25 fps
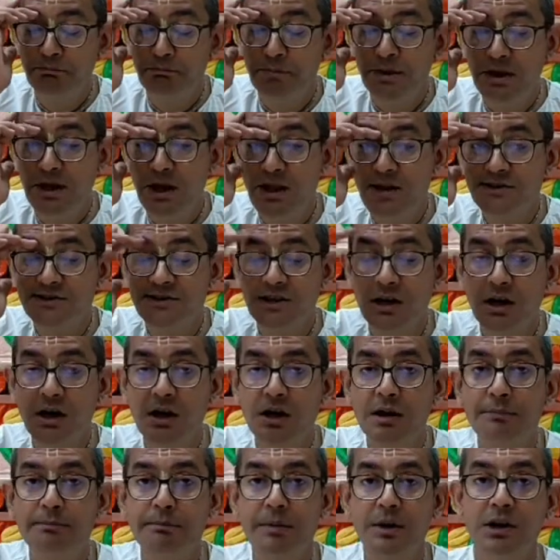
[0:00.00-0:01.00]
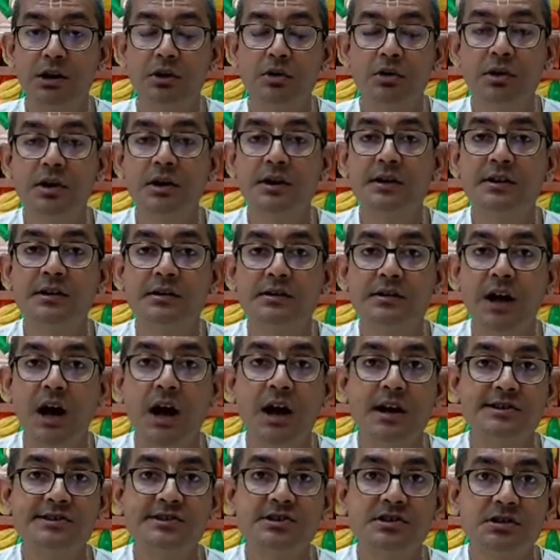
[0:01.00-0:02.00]
begins a particular
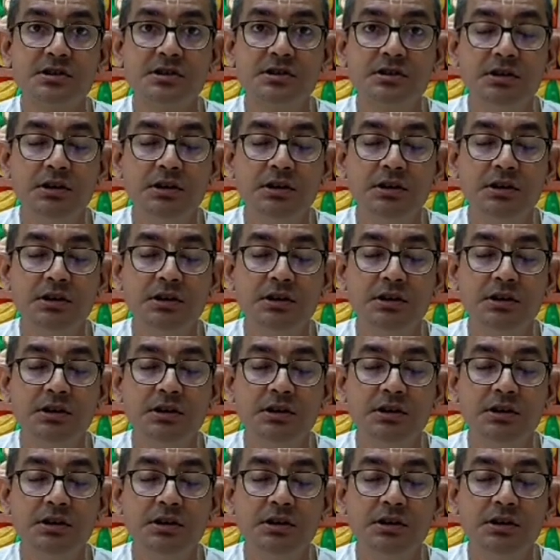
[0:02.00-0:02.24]
task